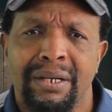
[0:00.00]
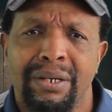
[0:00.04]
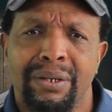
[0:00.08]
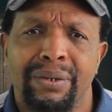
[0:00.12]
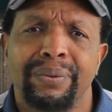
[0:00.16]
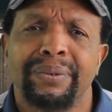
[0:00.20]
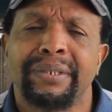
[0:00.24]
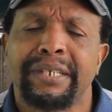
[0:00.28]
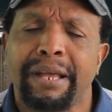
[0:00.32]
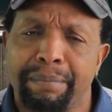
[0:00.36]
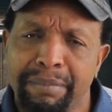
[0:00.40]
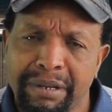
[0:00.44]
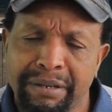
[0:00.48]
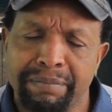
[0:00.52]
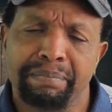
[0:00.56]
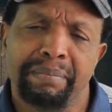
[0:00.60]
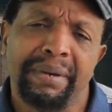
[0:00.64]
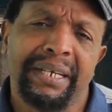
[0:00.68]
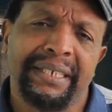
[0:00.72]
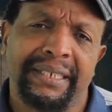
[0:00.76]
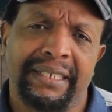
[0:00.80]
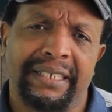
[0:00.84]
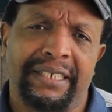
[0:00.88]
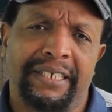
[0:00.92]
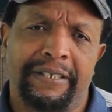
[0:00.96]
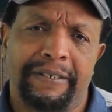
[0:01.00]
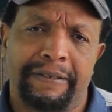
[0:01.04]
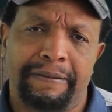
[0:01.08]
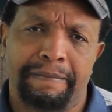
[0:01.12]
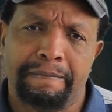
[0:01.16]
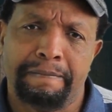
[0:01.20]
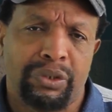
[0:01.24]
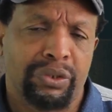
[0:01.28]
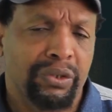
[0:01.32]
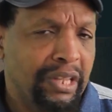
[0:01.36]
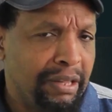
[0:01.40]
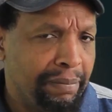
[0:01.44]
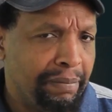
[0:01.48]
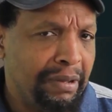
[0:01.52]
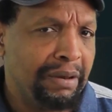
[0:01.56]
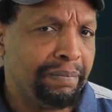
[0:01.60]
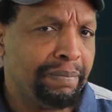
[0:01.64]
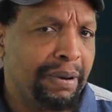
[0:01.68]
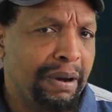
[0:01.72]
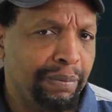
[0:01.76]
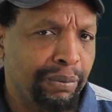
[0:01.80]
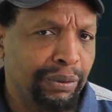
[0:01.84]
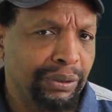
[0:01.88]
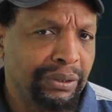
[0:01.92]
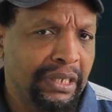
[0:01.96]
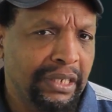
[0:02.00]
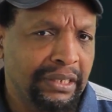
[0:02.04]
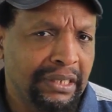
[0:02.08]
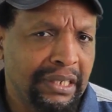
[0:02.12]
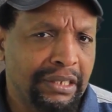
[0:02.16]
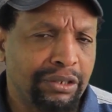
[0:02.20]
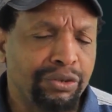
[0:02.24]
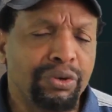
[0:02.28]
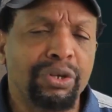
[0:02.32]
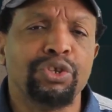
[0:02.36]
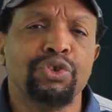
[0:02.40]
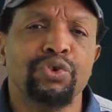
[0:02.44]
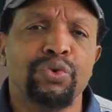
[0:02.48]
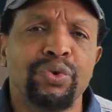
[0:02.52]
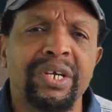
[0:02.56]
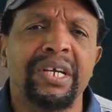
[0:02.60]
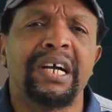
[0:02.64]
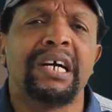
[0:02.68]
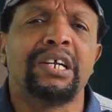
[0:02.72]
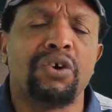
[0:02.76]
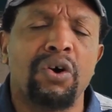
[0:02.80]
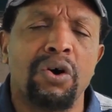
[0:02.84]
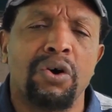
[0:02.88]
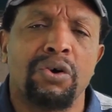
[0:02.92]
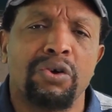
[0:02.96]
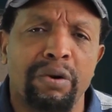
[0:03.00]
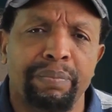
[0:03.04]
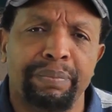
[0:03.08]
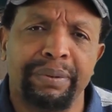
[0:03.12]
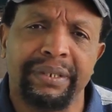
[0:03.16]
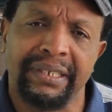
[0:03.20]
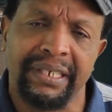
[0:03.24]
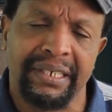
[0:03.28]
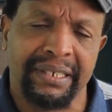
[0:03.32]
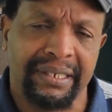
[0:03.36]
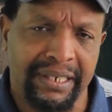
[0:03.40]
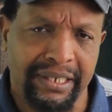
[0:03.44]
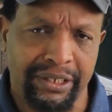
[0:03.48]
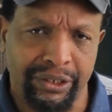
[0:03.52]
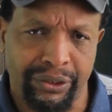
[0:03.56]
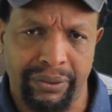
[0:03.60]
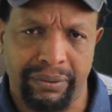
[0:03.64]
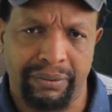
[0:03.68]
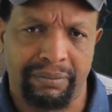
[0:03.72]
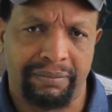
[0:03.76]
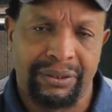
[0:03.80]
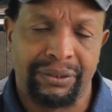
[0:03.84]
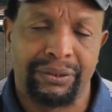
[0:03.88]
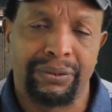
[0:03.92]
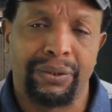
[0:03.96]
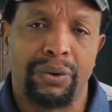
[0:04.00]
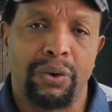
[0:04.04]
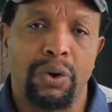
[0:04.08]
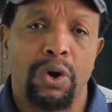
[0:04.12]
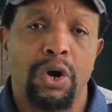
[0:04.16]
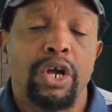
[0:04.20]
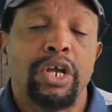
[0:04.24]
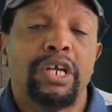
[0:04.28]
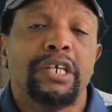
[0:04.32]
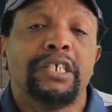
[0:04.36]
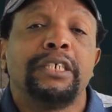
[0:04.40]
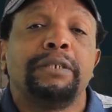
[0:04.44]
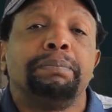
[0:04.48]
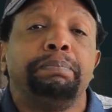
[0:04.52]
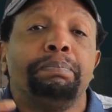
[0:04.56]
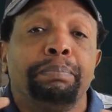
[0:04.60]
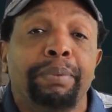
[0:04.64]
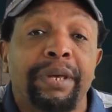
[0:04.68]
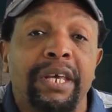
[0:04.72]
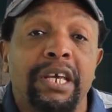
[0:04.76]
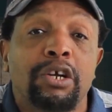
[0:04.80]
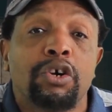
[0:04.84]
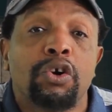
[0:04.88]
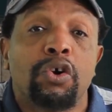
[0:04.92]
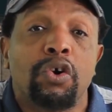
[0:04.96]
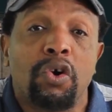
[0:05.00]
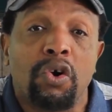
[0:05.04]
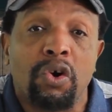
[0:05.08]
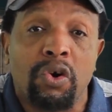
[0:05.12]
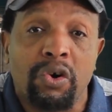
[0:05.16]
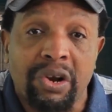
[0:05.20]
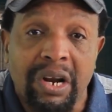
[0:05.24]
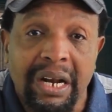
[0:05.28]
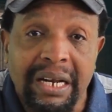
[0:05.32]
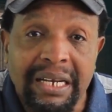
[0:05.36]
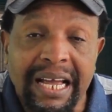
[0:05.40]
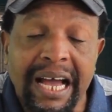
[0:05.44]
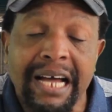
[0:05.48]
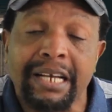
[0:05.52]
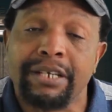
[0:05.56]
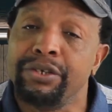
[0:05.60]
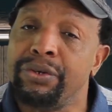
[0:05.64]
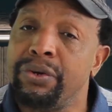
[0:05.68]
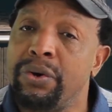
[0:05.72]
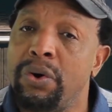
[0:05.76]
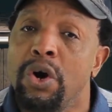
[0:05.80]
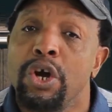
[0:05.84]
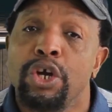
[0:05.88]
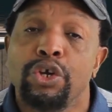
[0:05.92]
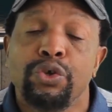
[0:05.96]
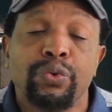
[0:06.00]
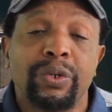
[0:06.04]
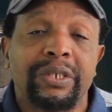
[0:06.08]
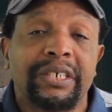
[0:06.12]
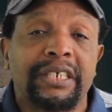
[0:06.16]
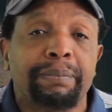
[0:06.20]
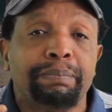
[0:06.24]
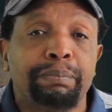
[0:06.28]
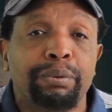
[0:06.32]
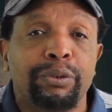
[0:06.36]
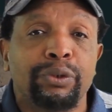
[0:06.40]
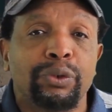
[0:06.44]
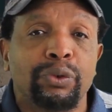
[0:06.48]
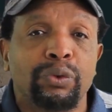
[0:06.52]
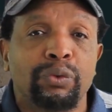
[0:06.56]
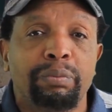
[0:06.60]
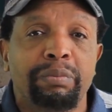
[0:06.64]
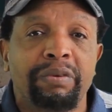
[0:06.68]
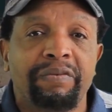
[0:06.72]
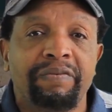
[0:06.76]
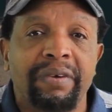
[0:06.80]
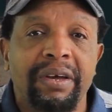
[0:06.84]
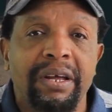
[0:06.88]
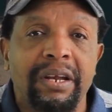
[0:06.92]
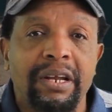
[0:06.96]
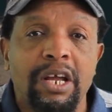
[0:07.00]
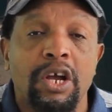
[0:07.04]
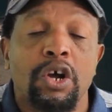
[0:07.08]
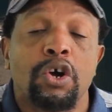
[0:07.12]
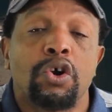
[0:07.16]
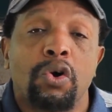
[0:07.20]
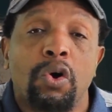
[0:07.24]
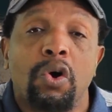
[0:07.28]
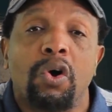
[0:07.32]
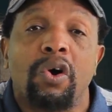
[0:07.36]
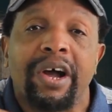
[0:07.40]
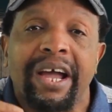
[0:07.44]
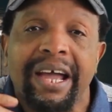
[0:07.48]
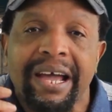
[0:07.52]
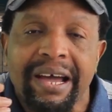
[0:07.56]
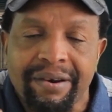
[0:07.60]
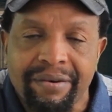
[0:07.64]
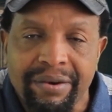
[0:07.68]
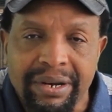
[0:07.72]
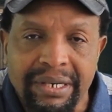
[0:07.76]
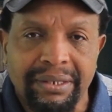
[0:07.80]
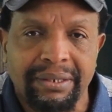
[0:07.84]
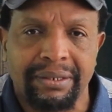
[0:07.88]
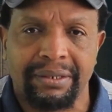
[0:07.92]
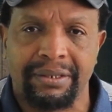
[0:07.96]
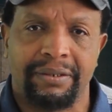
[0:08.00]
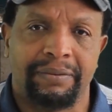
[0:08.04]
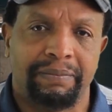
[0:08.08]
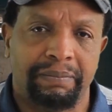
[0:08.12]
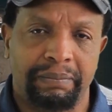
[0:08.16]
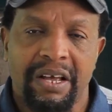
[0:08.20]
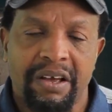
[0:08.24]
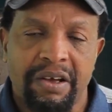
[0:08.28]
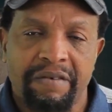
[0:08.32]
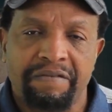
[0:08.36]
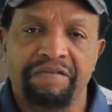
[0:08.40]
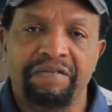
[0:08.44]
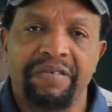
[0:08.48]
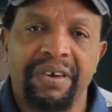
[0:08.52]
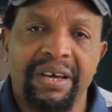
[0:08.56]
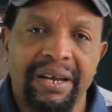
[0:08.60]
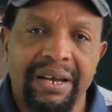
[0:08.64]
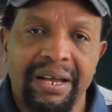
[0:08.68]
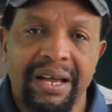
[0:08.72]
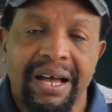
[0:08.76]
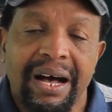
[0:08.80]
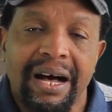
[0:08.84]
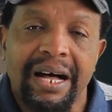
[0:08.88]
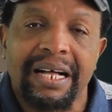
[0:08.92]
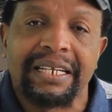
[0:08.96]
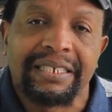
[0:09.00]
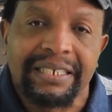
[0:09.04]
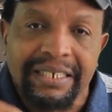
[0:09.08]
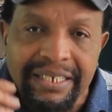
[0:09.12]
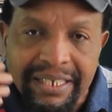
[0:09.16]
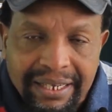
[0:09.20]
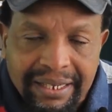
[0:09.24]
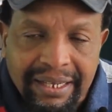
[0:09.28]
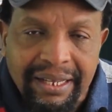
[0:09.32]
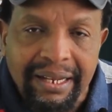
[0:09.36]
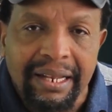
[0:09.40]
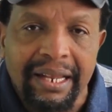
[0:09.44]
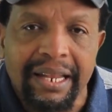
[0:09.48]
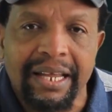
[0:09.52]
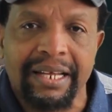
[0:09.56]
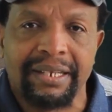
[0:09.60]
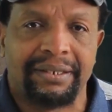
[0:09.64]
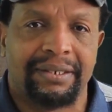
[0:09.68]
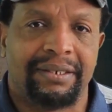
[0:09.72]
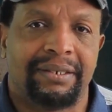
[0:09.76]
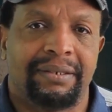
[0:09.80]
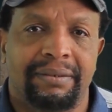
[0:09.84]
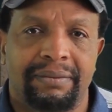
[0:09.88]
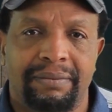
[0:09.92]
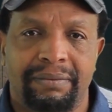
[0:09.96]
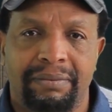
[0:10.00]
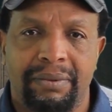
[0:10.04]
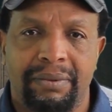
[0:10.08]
looks a bit messy. So the main purpose is that you're doing an oral presentation. So speak orally. And you're supposed to be very coherent, very articulate.